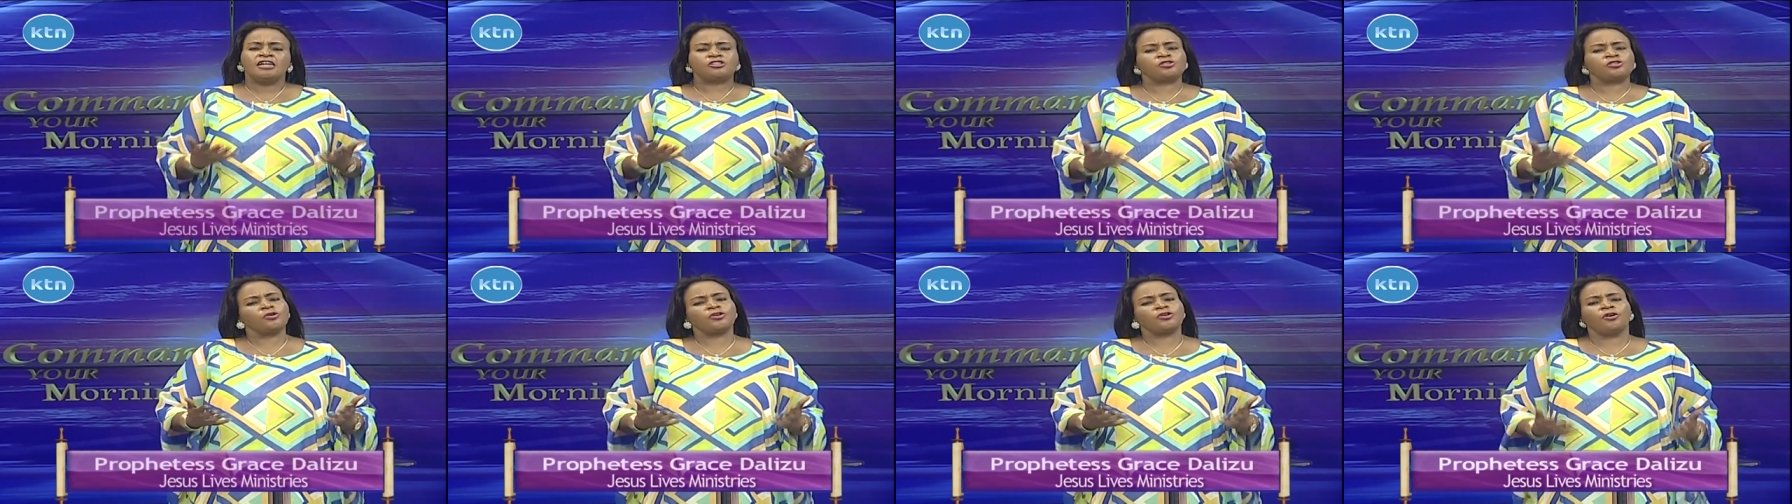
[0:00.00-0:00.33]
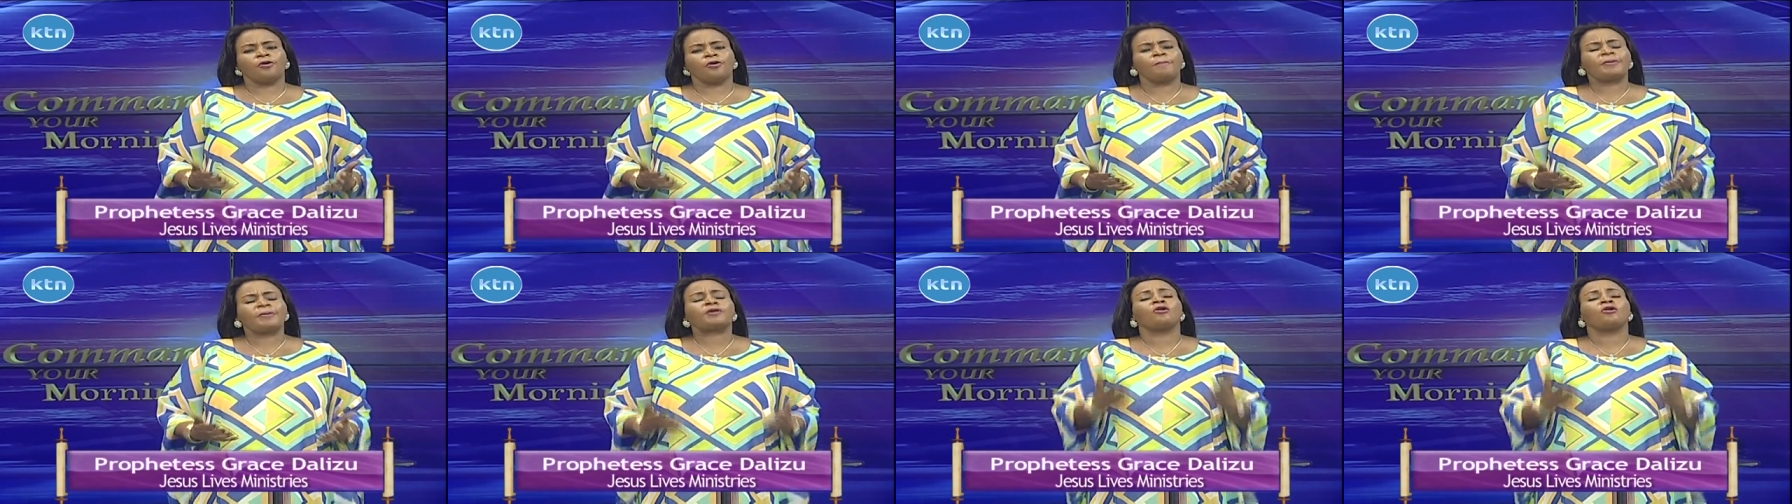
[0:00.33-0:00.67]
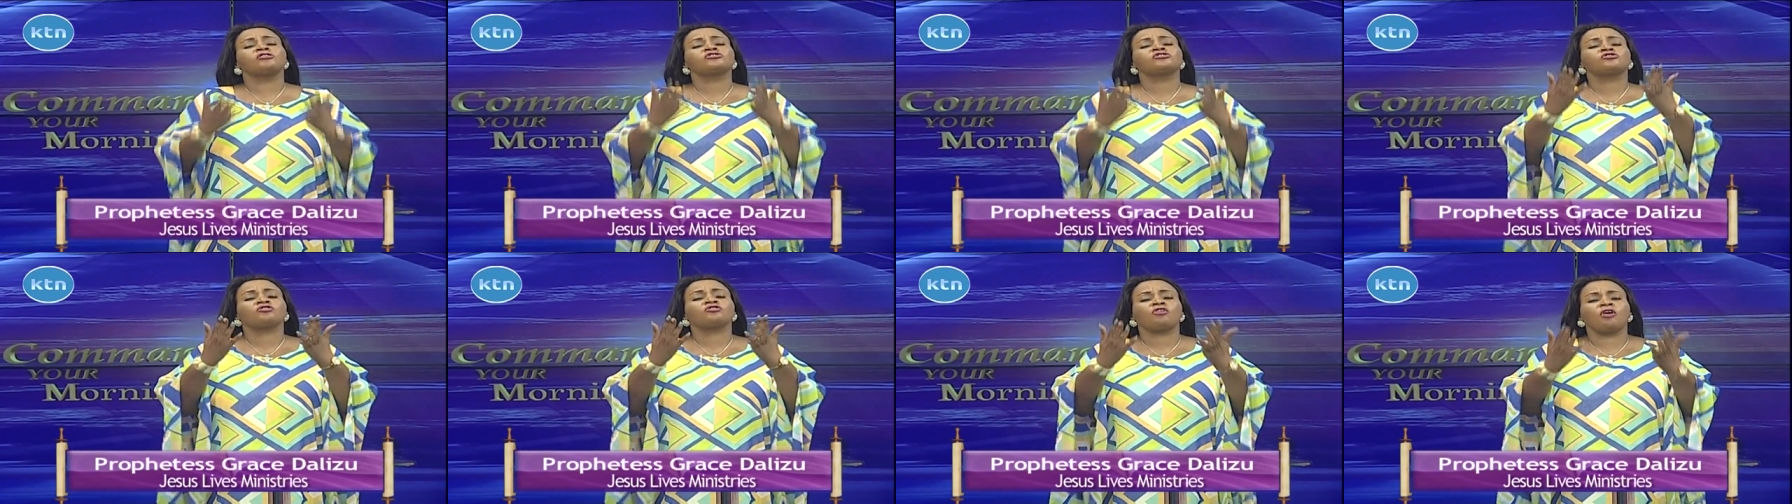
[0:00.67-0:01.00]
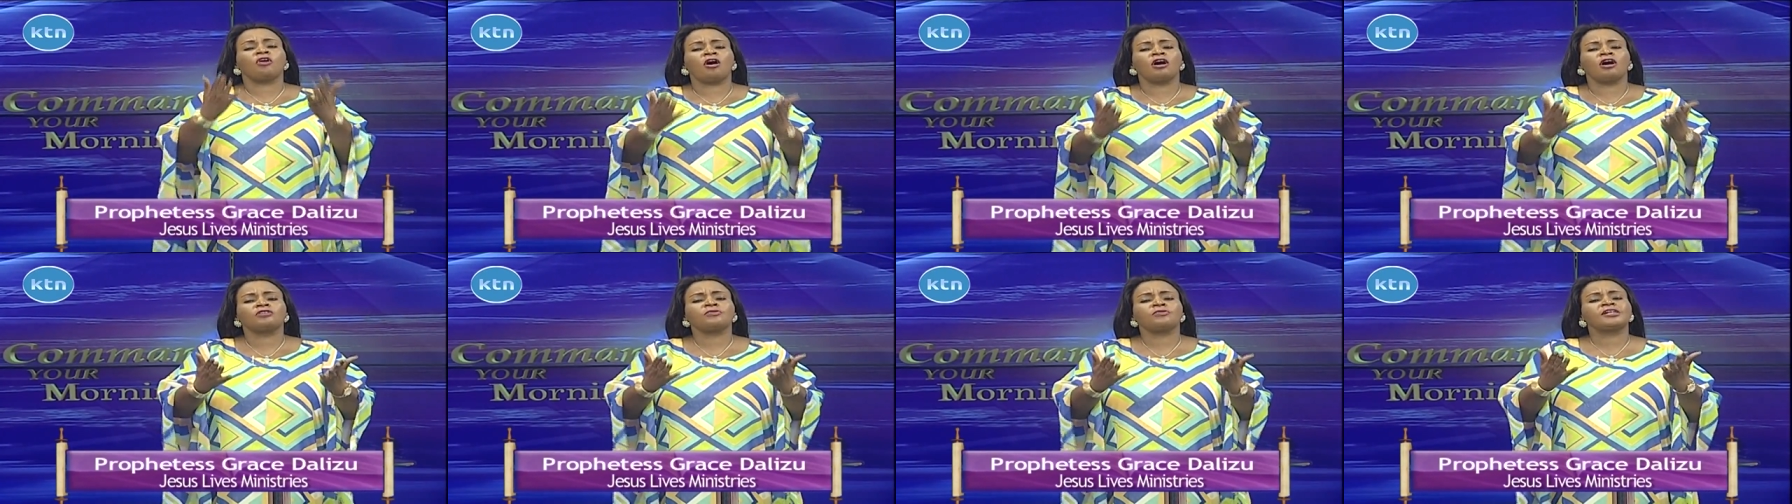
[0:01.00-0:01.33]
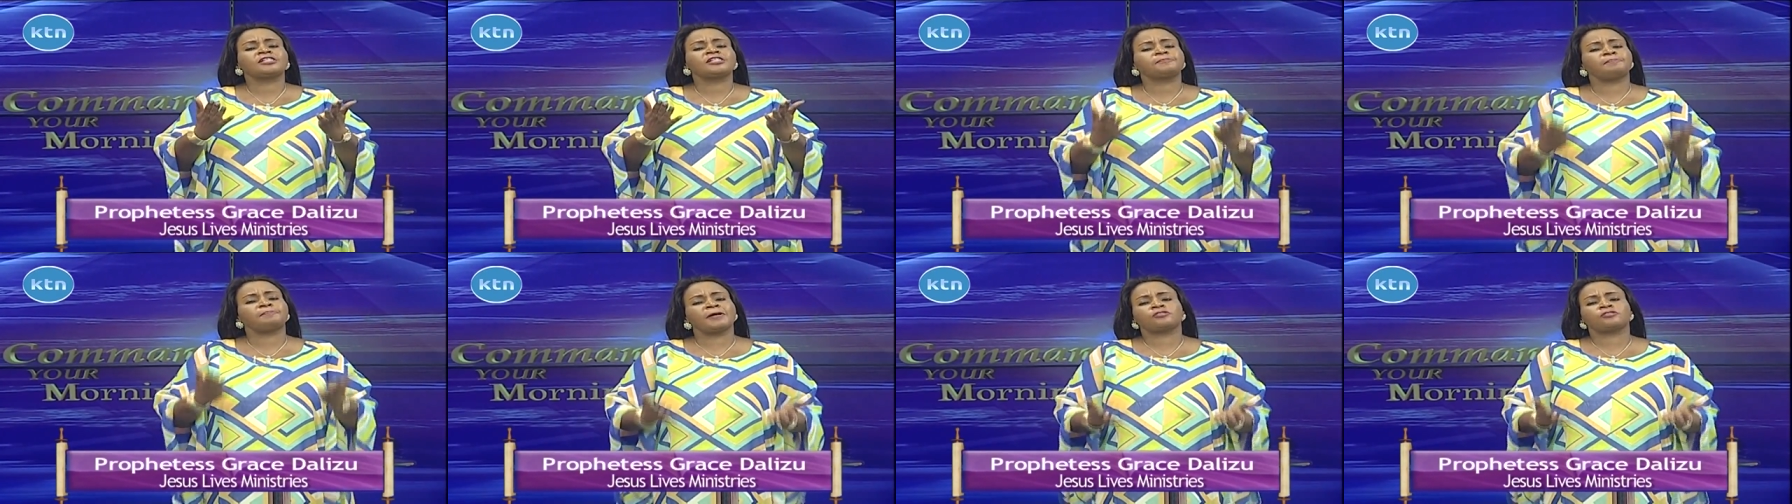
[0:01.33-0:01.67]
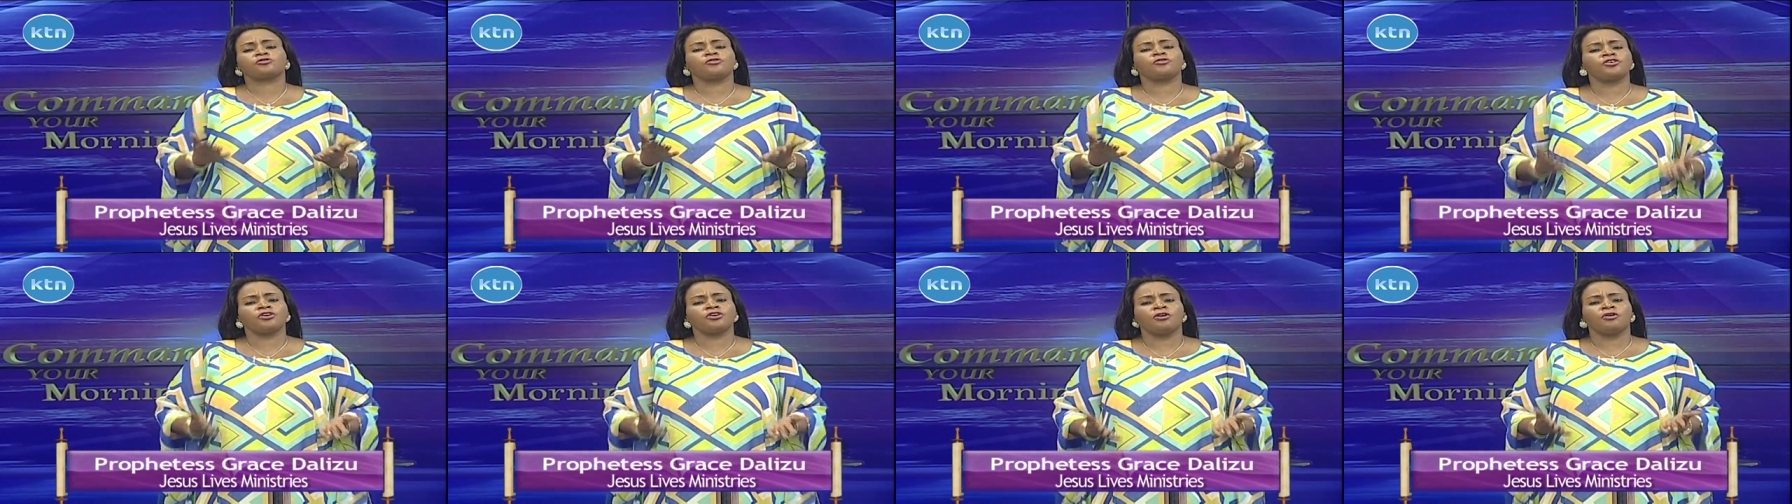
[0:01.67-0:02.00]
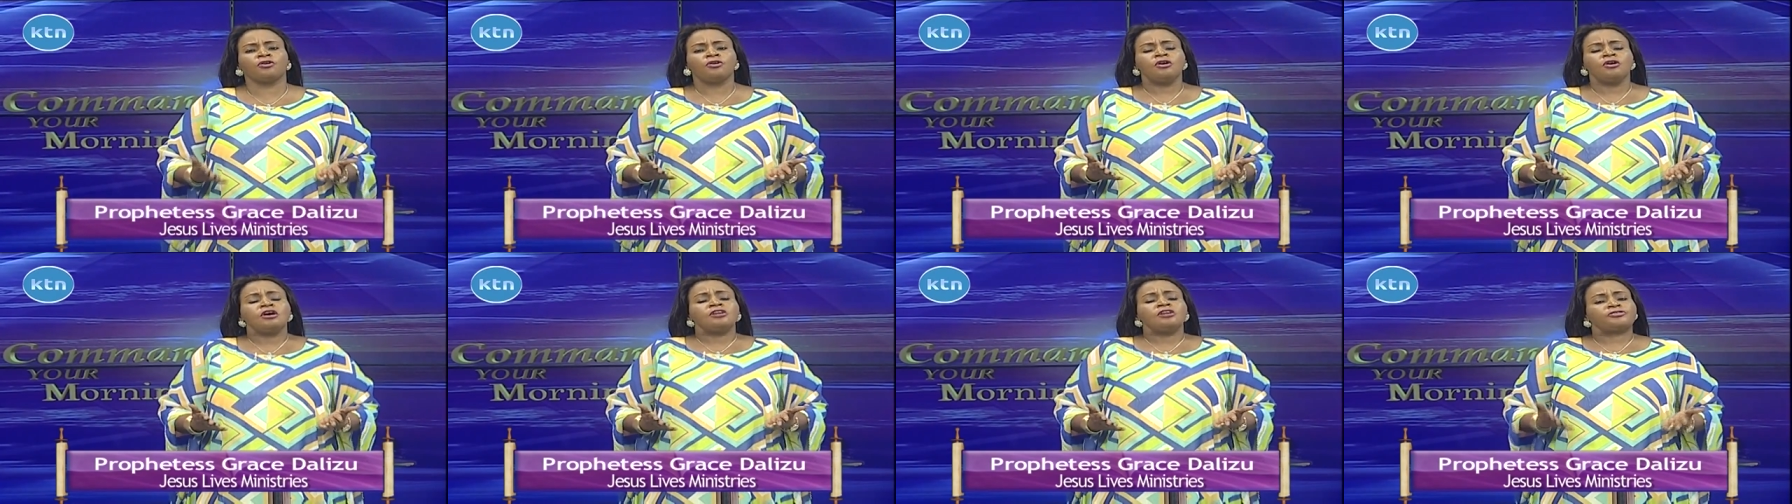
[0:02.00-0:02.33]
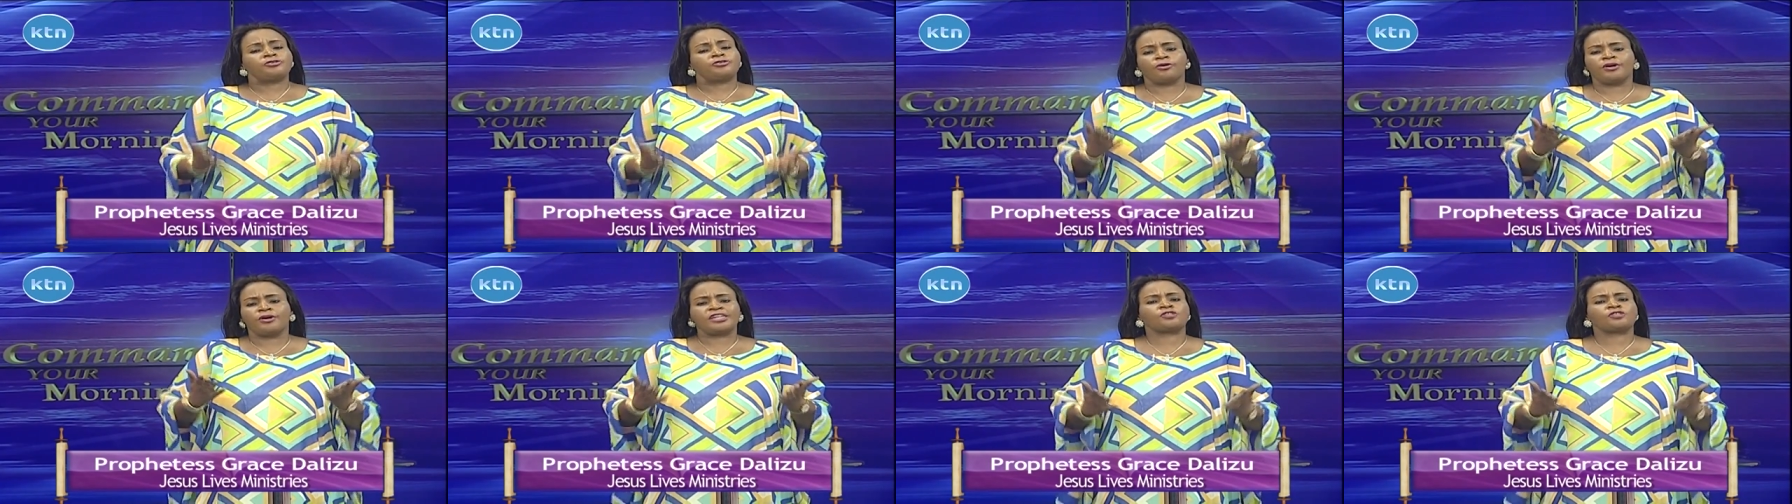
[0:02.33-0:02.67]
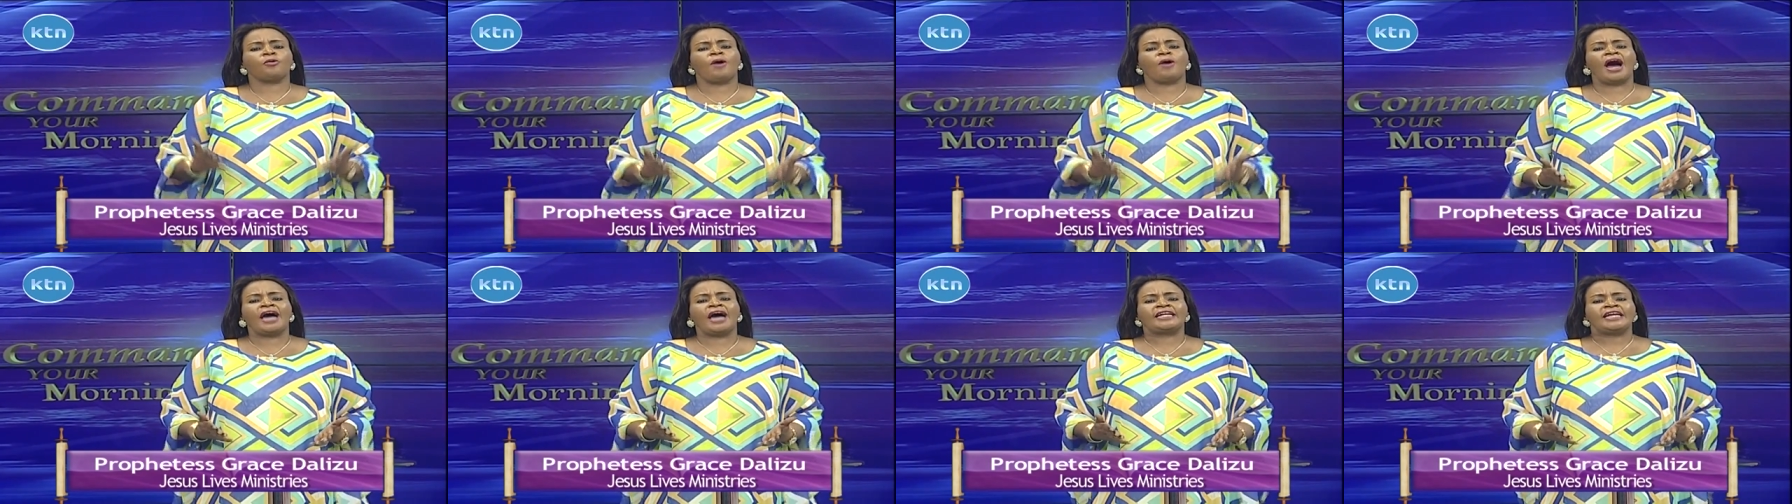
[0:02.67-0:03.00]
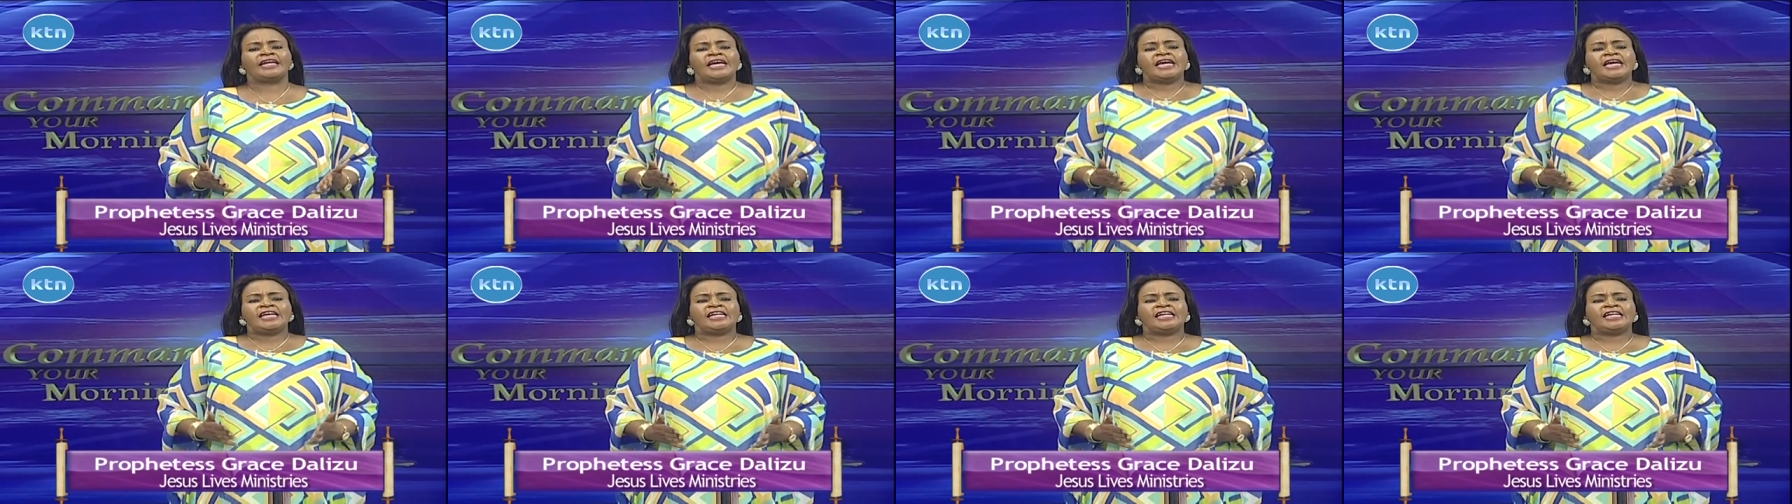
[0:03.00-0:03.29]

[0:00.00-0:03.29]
to you because God will speak to you through His Word.